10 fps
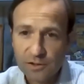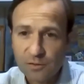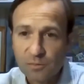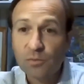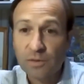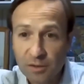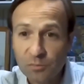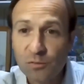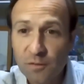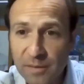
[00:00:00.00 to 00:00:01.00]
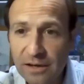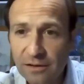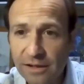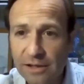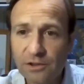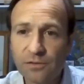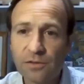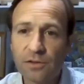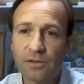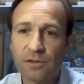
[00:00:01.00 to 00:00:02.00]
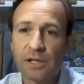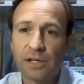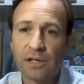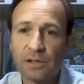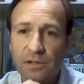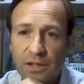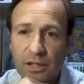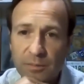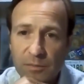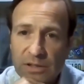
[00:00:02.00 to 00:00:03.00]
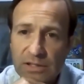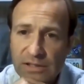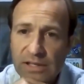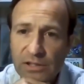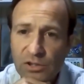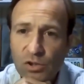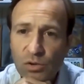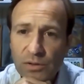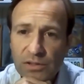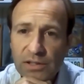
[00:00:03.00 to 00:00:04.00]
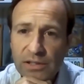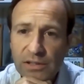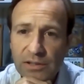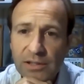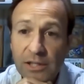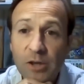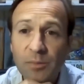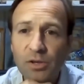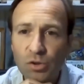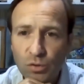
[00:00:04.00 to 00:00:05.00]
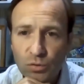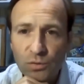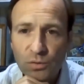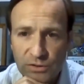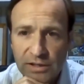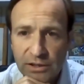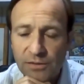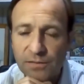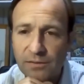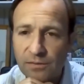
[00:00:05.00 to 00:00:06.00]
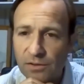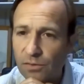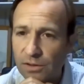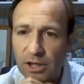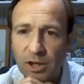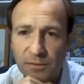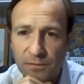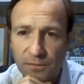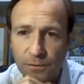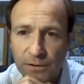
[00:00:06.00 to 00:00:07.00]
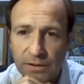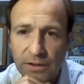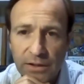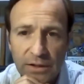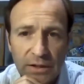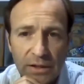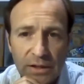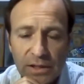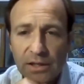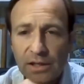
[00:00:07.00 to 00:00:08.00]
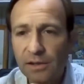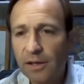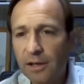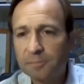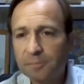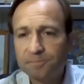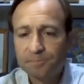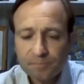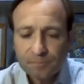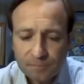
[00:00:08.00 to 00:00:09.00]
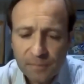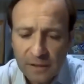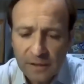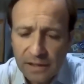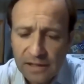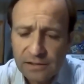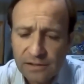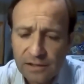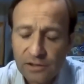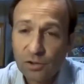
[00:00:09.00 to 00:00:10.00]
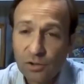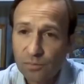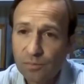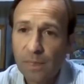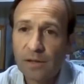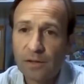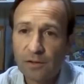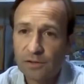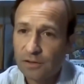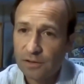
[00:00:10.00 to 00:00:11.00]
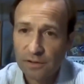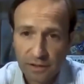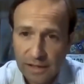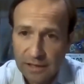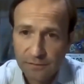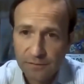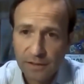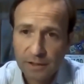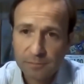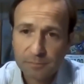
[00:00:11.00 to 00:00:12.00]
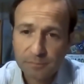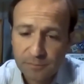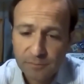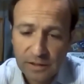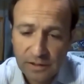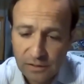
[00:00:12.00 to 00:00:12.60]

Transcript: it's like, well, they just kind of moved the battle lines further. And in this case, saying carbon neutral is not enough, you have to go to carbon free. And that's so there's a lot of